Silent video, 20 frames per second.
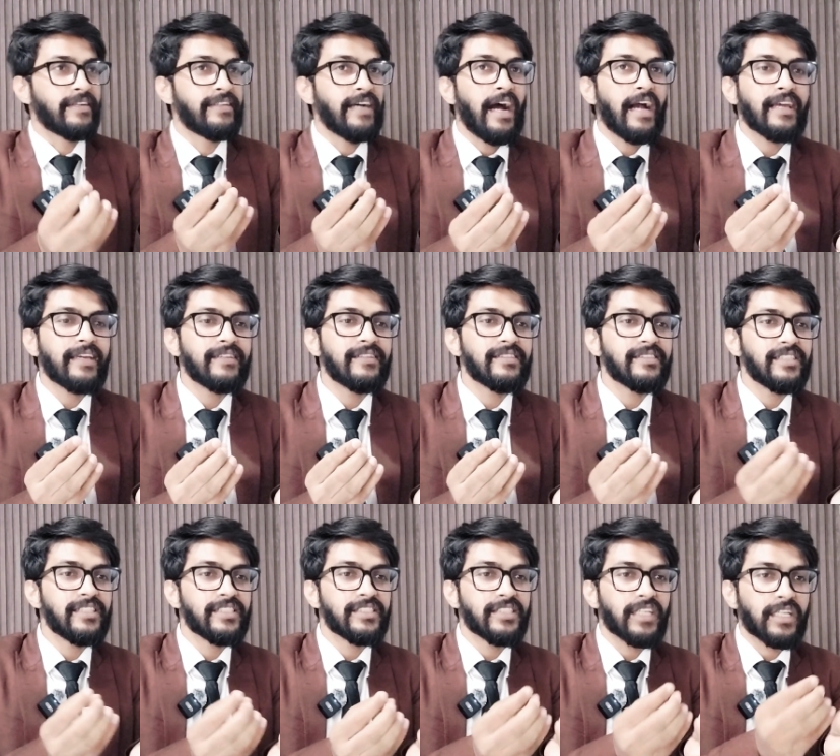Dark
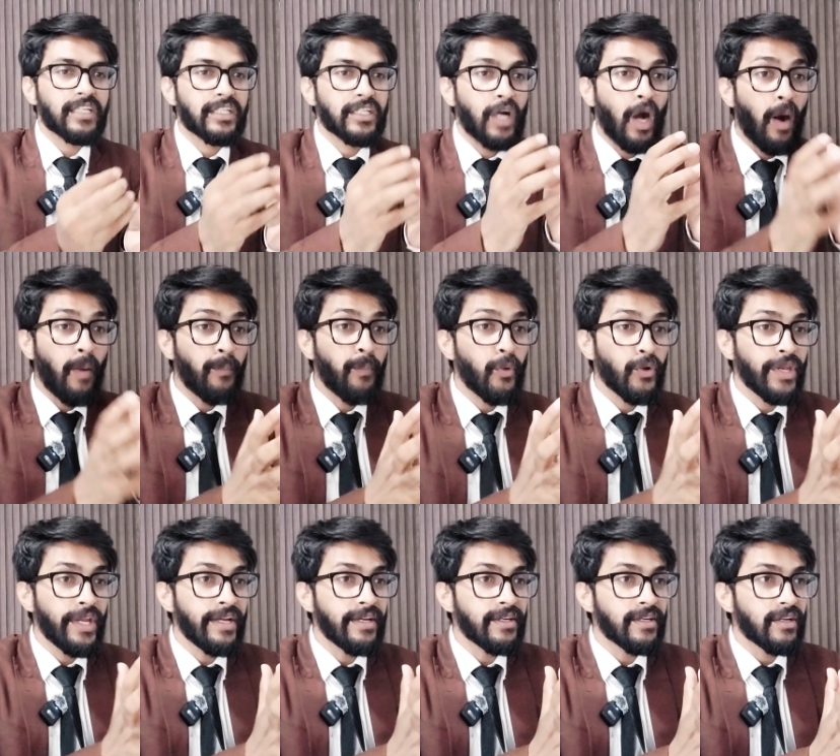energy is a
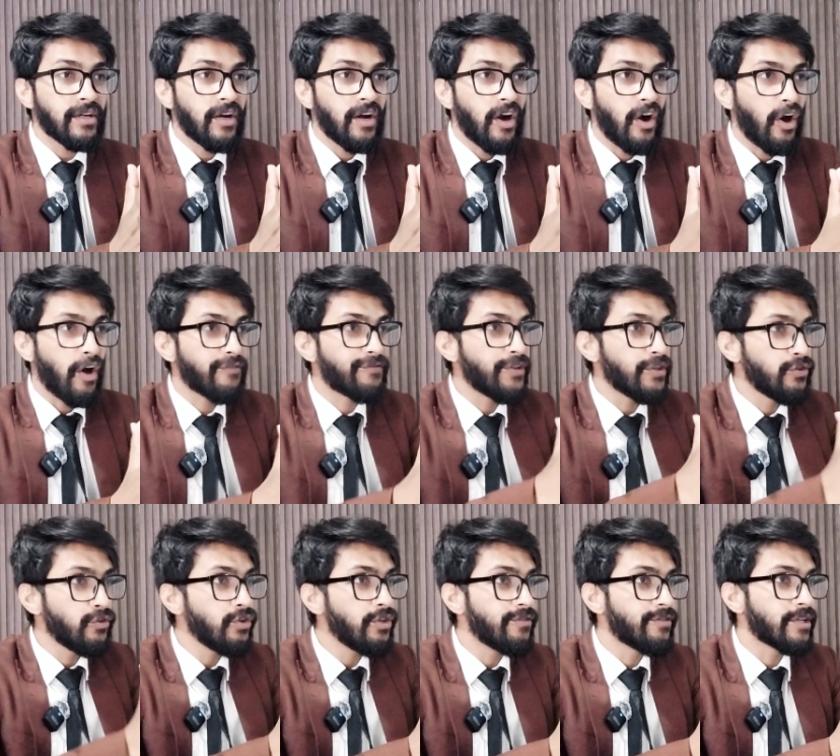component of the
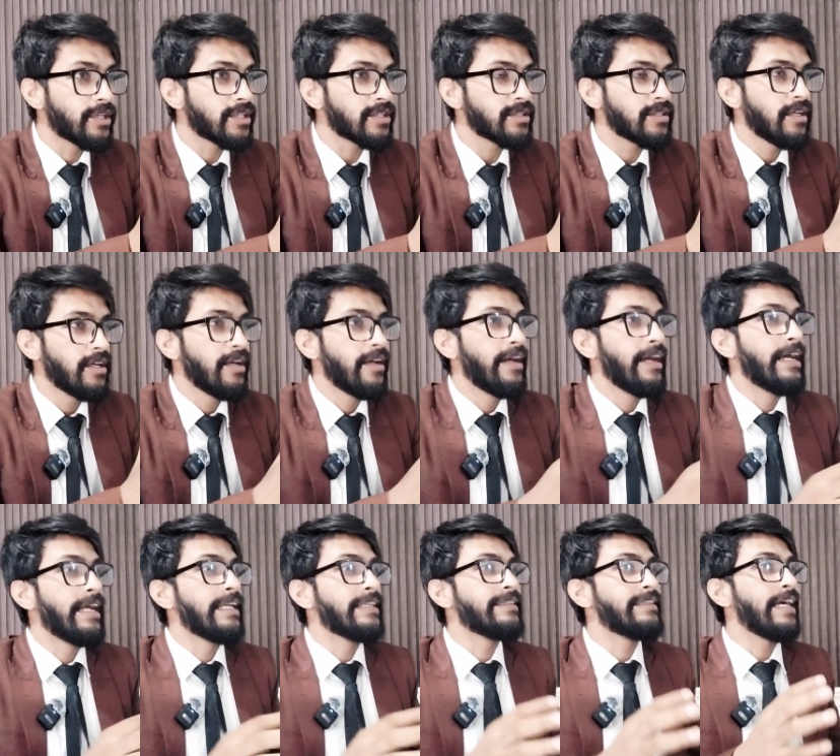universe
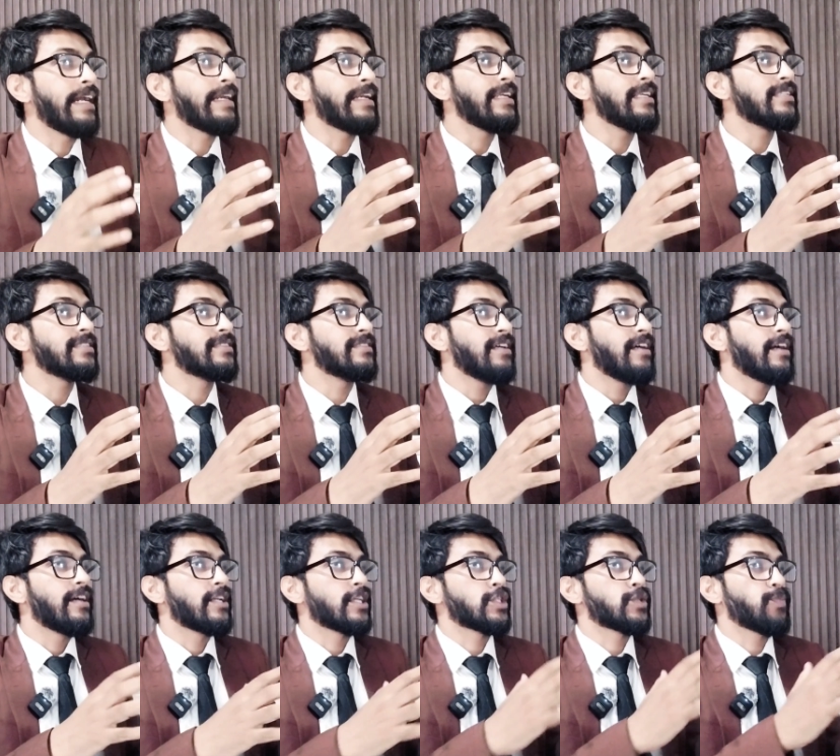that is
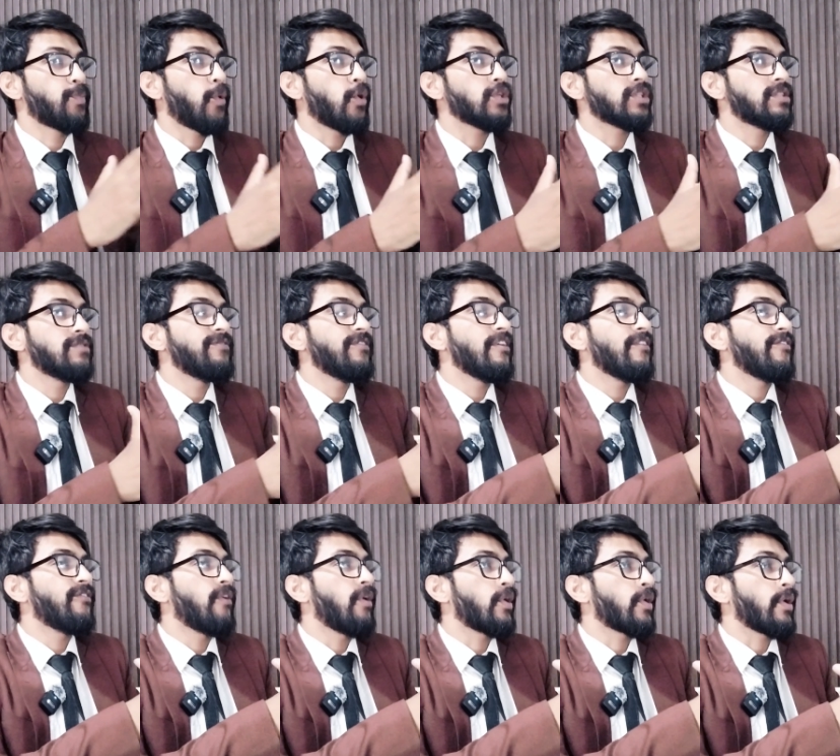
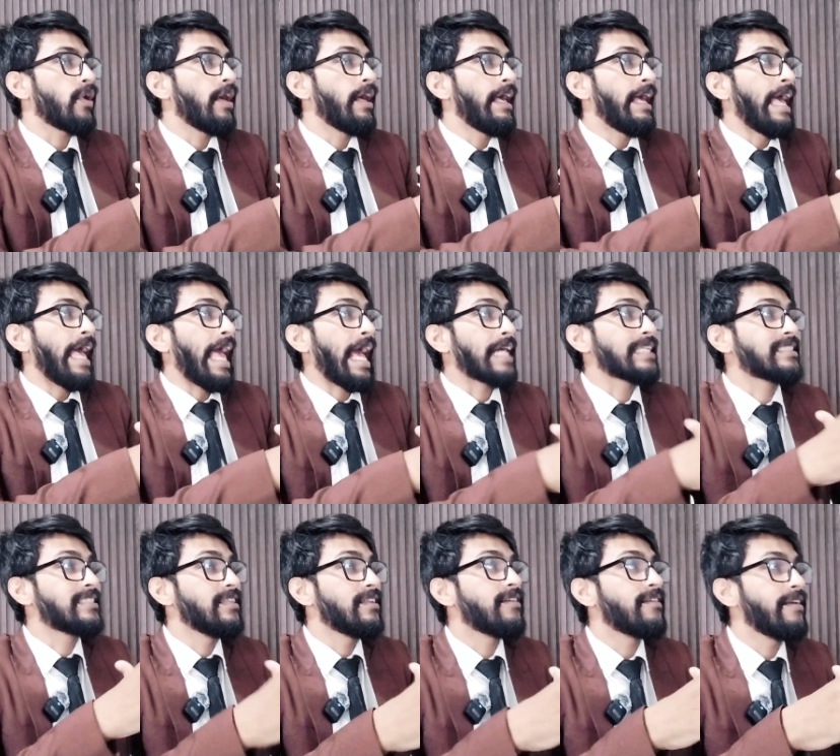responsible for
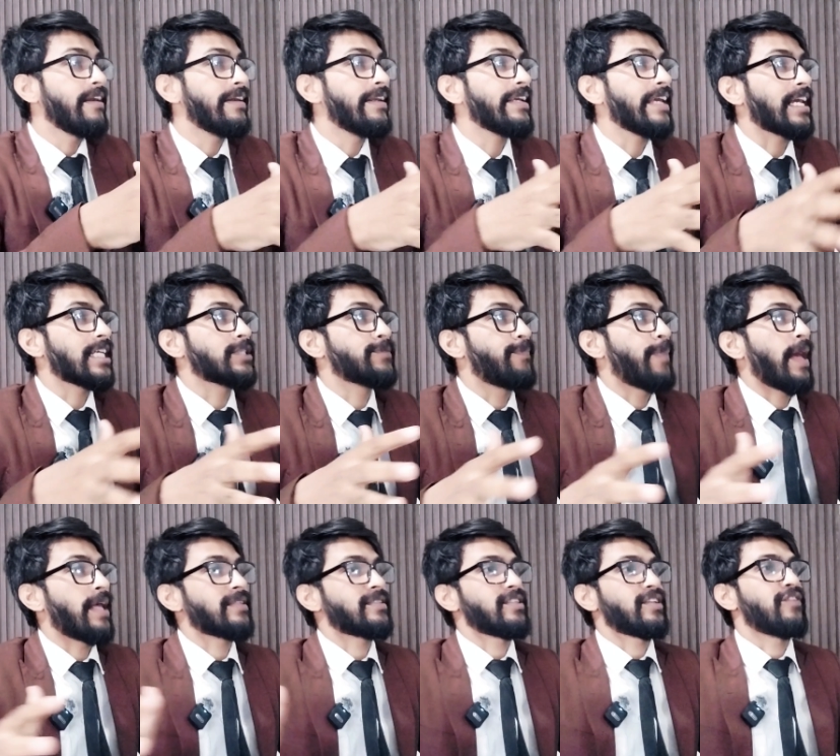accelerating
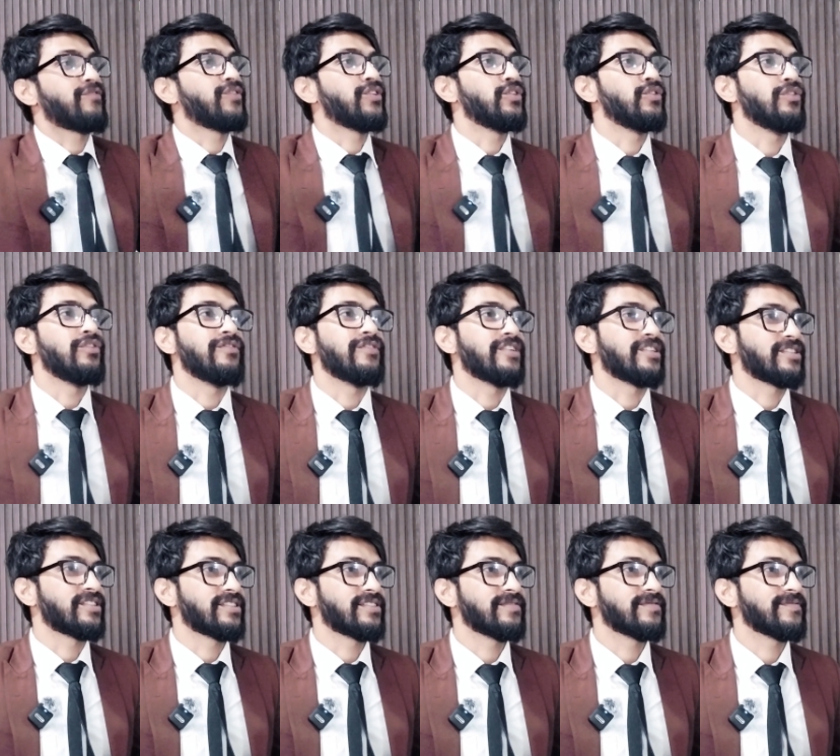expansion of the
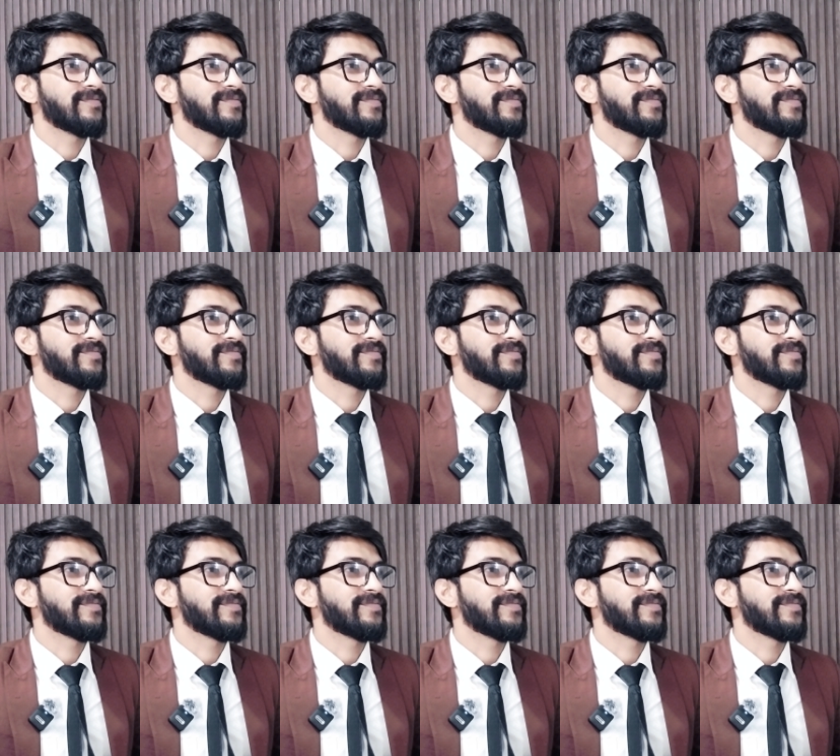universe,